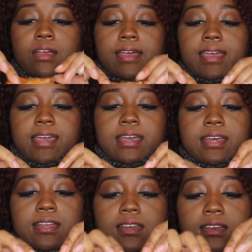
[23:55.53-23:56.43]

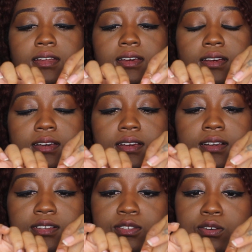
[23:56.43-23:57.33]
And
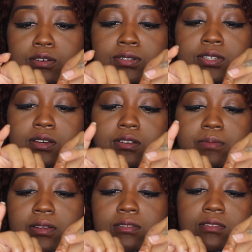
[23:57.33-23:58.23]
so I was like, I
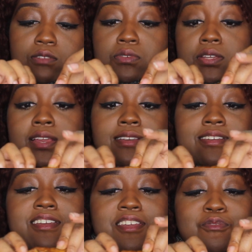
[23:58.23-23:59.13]
mean, it
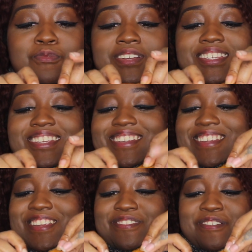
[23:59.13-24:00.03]
wasn't
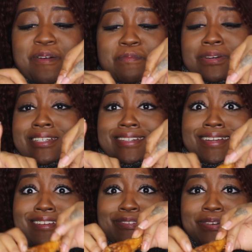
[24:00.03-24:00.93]
in our budget
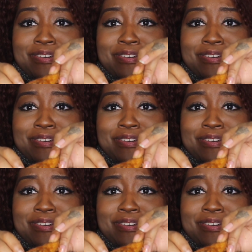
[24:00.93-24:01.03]
anyway,